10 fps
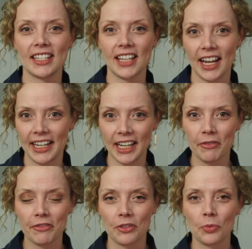signing up
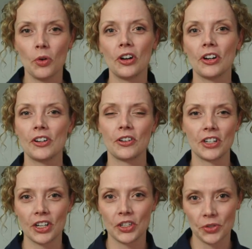for war or
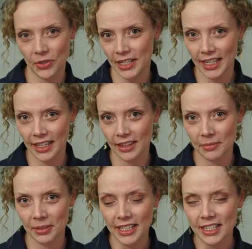not joining the
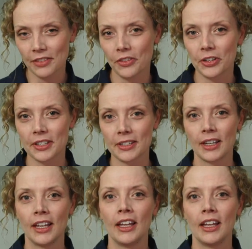police force.